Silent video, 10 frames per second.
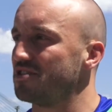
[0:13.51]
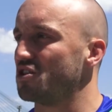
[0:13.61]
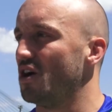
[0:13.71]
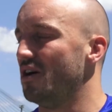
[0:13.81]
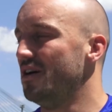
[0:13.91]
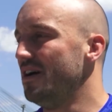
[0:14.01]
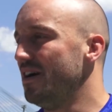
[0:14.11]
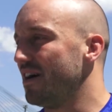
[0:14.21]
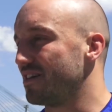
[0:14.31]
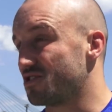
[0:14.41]
So
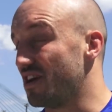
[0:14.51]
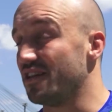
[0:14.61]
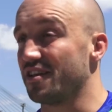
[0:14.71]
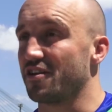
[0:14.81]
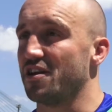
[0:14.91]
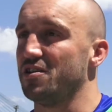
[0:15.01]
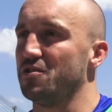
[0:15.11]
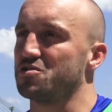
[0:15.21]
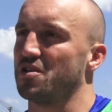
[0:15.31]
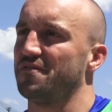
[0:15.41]
that's certainly great
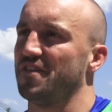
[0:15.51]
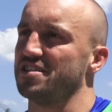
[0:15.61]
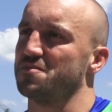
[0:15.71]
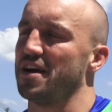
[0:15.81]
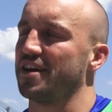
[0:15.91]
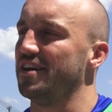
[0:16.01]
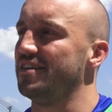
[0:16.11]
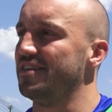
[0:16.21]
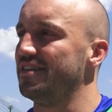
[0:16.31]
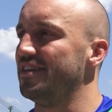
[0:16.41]
news to have fans back
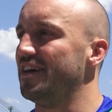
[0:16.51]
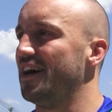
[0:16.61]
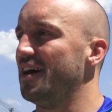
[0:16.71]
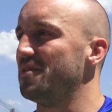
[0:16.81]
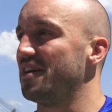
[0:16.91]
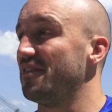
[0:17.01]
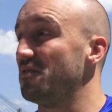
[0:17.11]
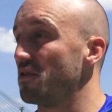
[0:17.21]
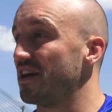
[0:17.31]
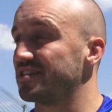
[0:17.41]
in and have
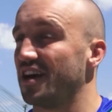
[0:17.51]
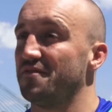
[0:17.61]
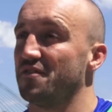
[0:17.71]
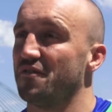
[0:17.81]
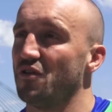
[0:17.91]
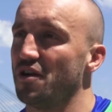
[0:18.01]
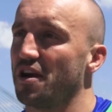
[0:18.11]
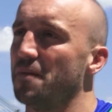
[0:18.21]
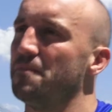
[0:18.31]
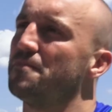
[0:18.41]
everyone excited for the footy
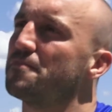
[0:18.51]
again.